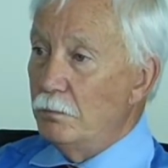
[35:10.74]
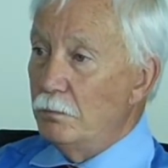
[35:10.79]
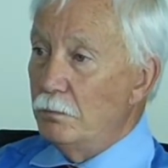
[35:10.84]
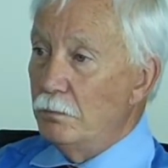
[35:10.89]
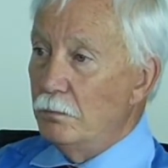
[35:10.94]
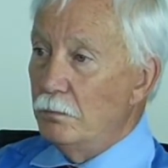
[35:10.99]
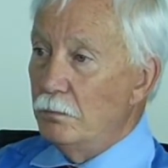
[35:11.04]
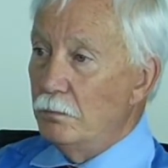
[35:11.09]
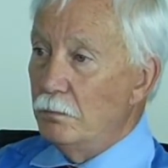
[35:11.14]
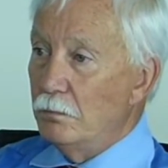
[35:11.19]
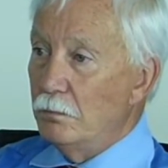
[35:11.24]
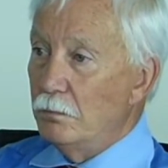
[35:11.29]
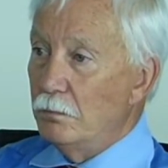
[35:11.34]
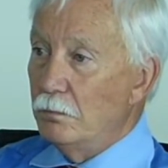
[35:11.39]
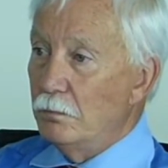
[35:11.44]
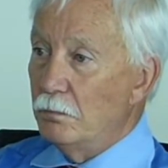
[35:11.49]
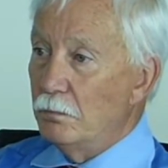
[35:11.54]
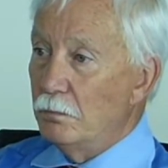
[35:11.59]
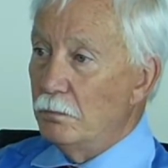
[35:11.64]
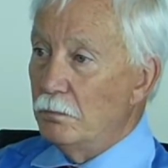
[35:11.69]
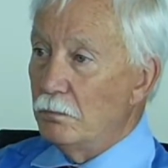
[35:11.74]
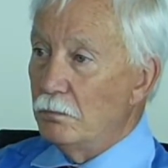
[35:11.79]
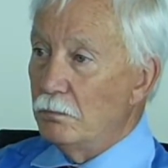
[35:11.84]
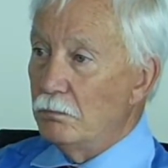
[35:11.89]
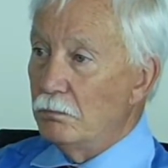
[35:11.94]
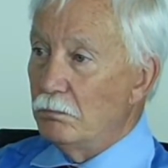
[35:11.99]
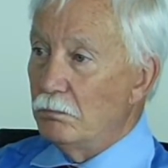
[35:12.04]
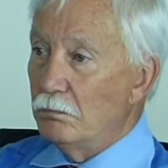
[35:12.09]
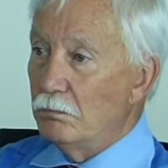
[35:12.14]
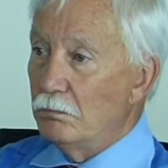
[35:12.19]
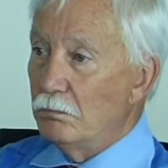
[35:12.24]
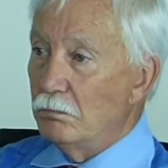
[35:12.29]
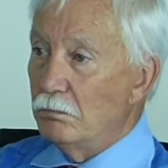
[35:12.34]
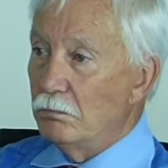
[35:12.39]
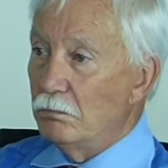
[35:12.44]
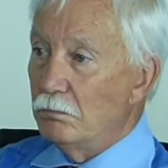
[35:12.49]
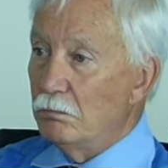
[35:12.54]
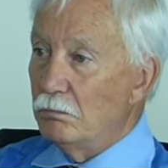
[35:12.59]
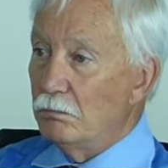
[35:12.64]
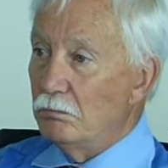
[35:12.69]

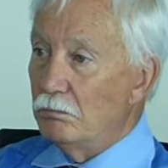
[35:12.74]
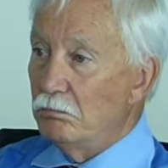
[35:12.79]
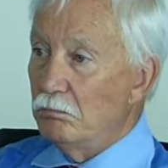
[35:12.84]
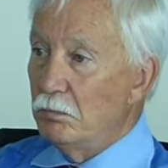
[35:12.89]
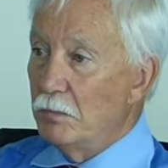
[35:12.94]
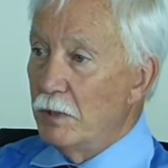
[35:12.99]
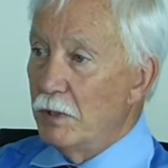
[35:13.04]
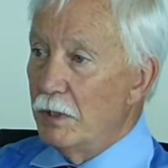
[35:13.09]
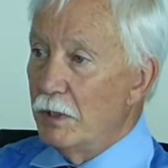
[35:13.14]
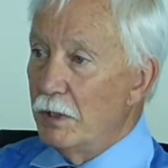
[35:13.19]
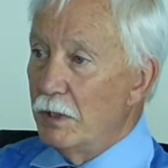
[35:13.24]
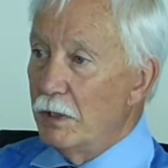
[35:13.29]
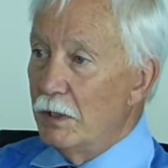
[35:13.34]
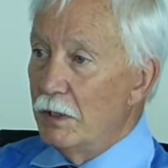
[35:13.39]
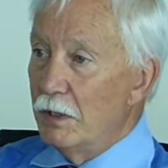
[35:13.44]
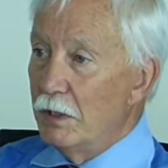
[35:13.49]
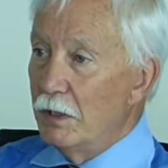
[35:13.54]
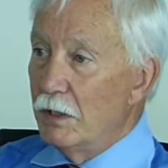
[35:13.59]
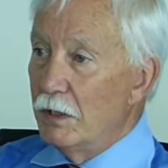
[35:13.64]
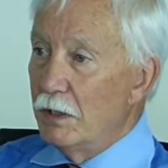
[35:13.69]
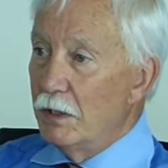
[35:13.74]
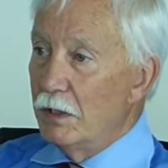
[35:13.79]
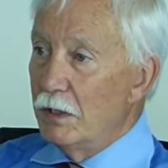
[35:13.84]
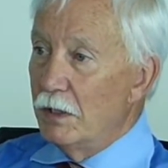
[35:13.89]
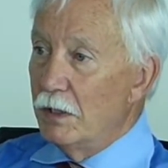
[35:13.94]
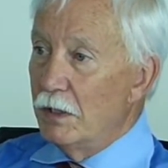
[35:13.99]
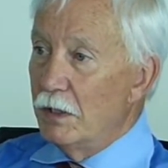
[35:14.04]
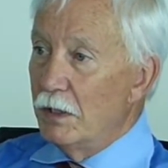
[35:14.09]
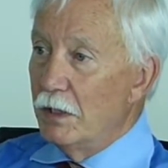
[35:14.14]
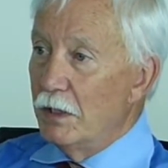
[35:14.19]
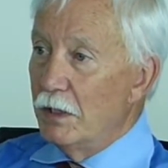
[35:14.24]
(silence)